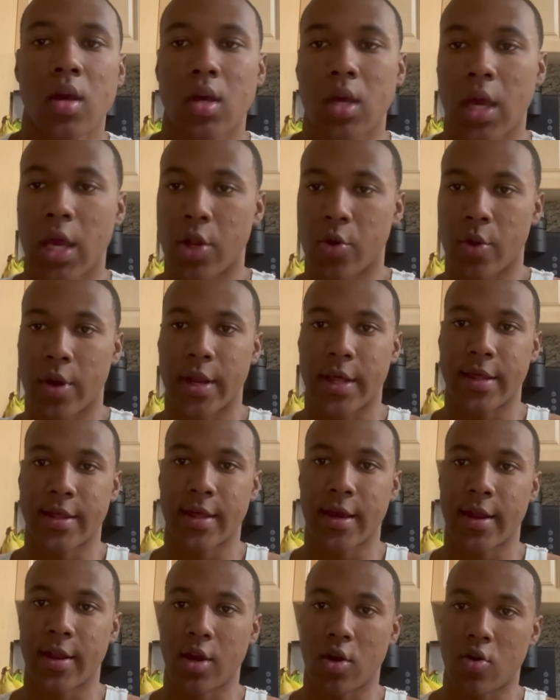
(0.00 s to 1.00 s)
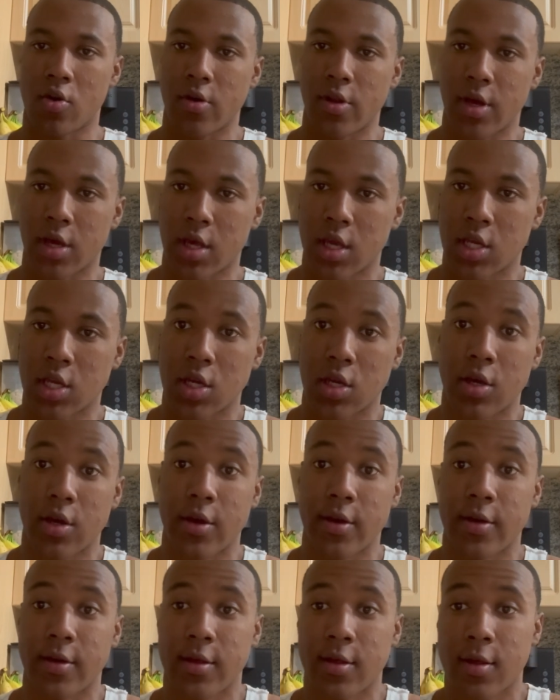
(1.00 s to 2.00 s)
Anyway, I decided to go to the kitchen
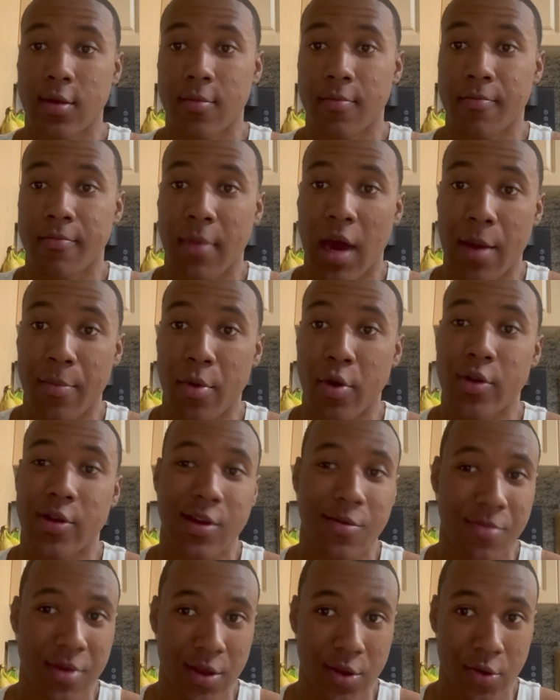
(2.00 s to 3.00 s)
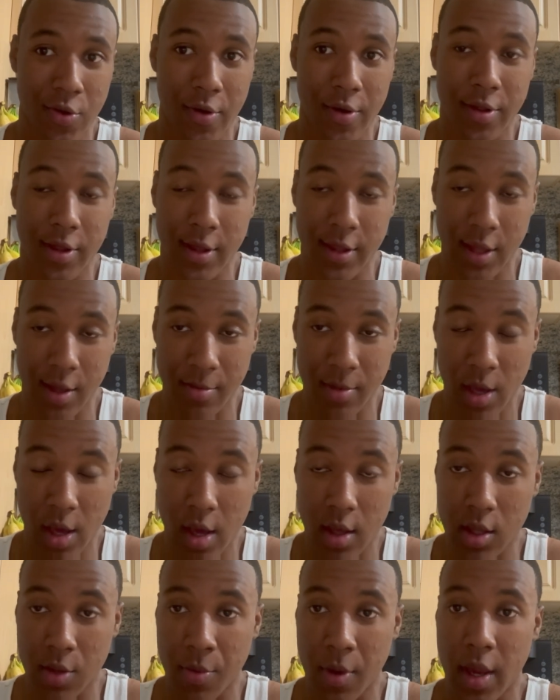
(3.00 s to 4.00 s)
because my birds could be noisy
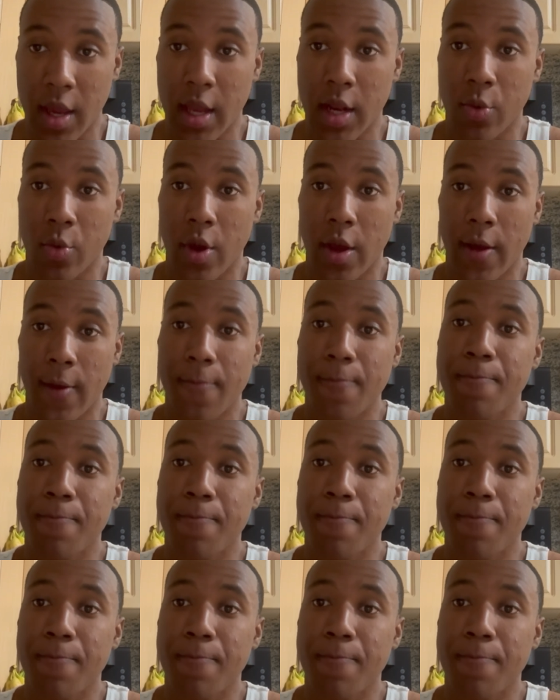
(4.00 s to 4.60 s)
sometimes. But anyway,